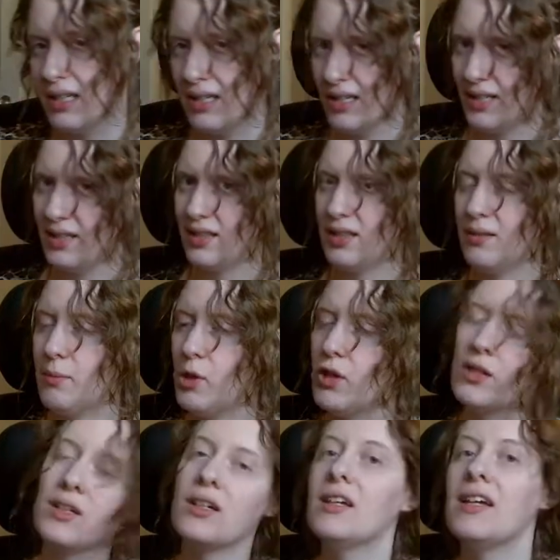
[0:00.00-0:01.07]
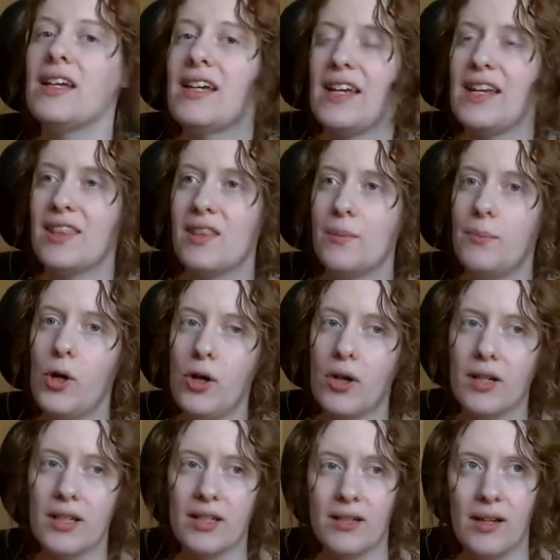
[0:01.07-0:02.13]
in the book. In the
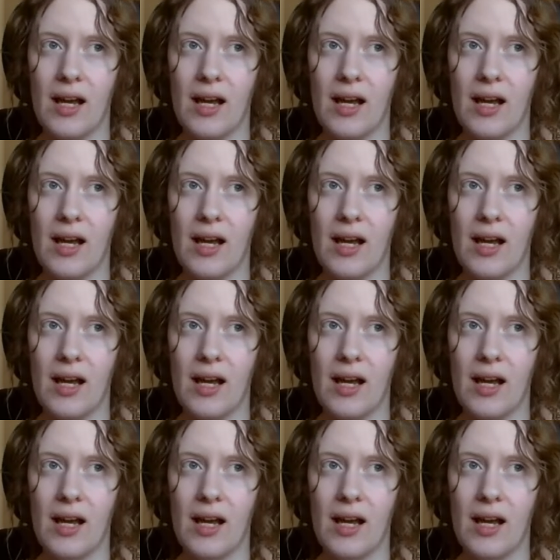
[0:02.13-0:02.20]
book,